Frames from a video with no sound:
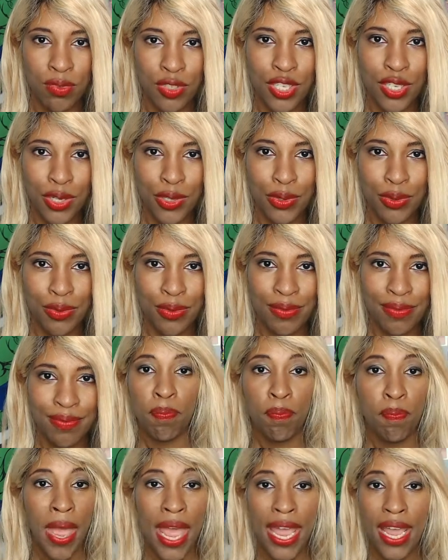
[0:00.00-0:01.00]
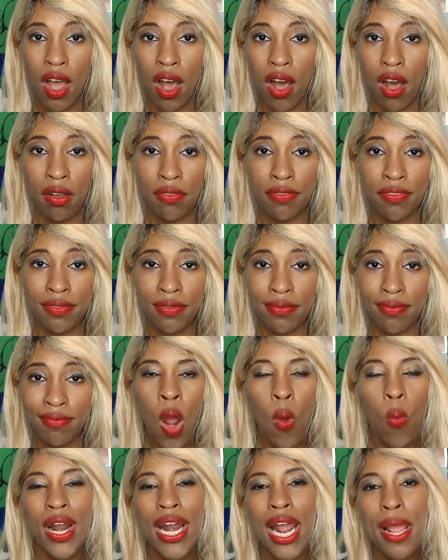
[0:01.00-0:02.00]
too. Payoff.
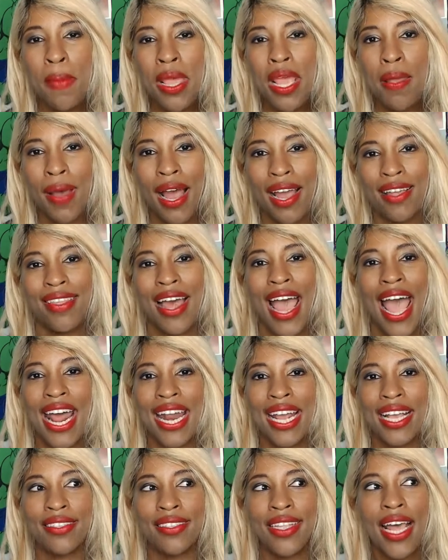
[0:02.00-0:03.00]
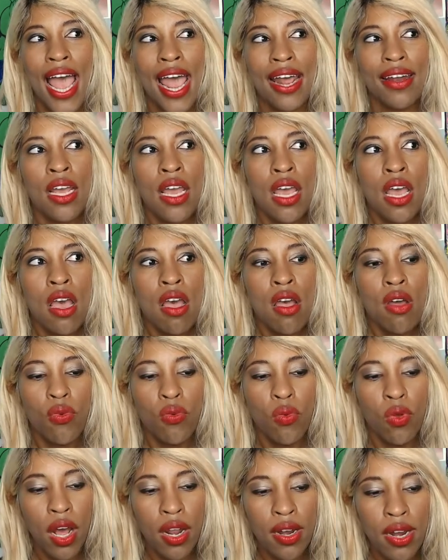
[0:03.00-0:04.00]
What I mean by that is that
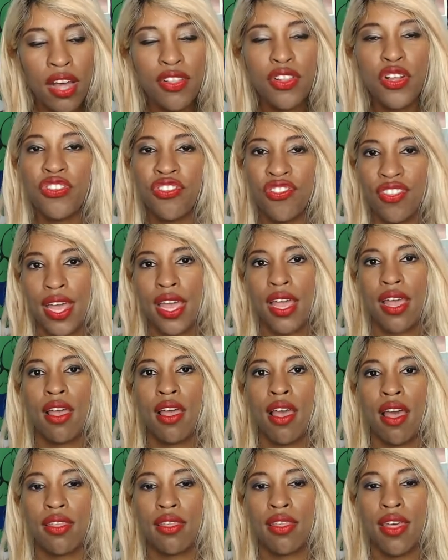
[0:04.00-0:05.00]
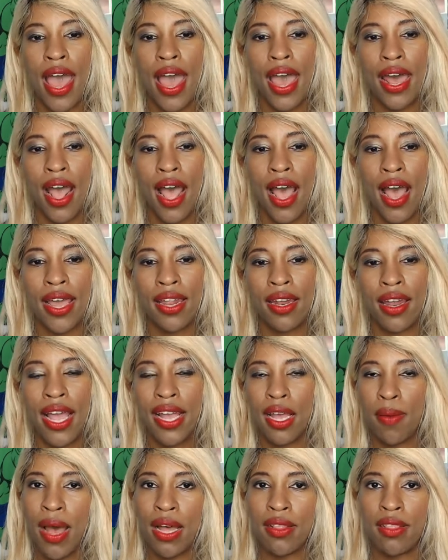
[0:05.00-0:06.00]
another thing that I like
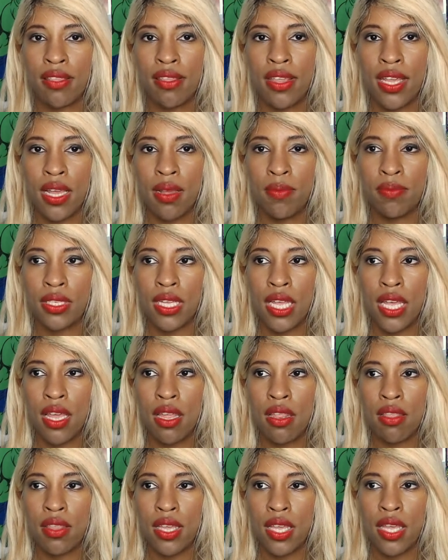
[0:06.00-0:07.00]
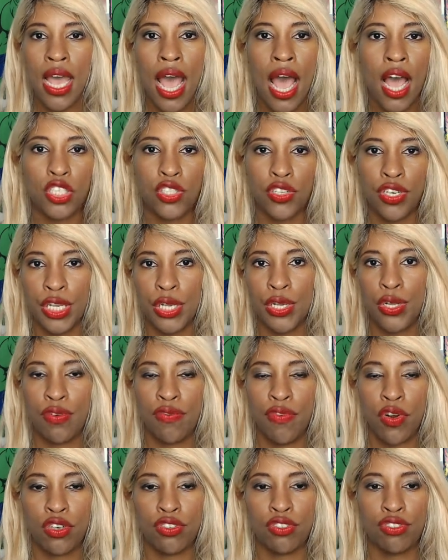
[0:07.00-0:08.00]
about the themes in the Conjuring
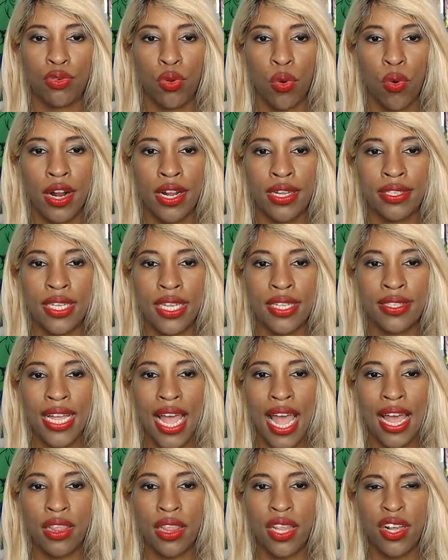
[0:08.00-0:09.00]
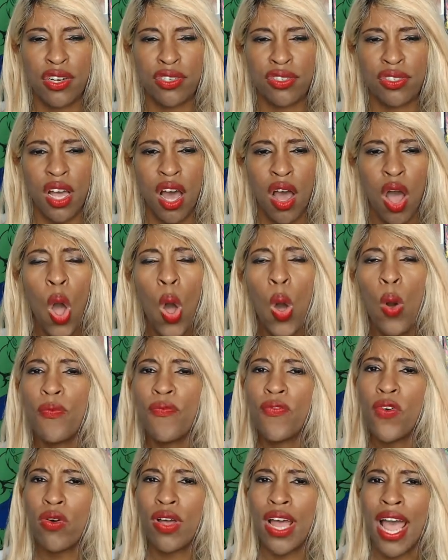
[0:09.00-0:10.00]
Universe stories is that there's a
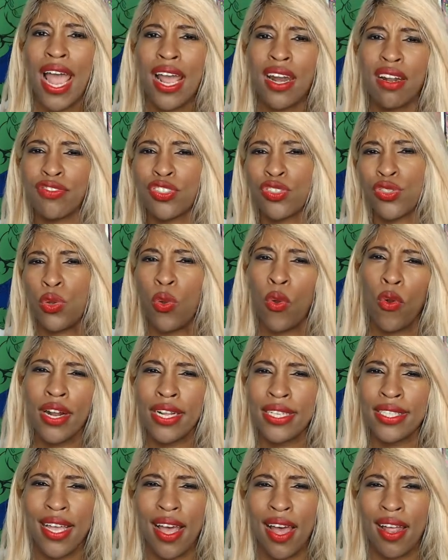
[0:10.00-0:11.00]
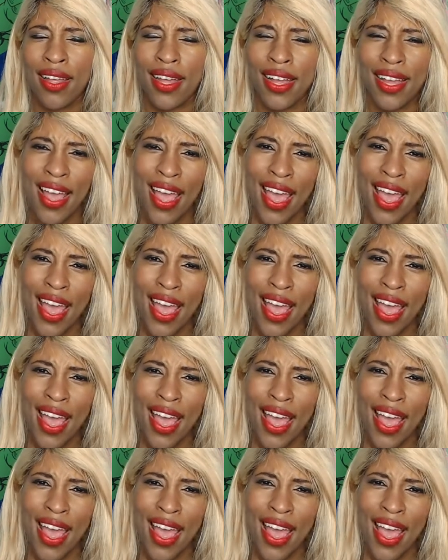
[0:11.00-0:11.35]
hopeful kind of storytelling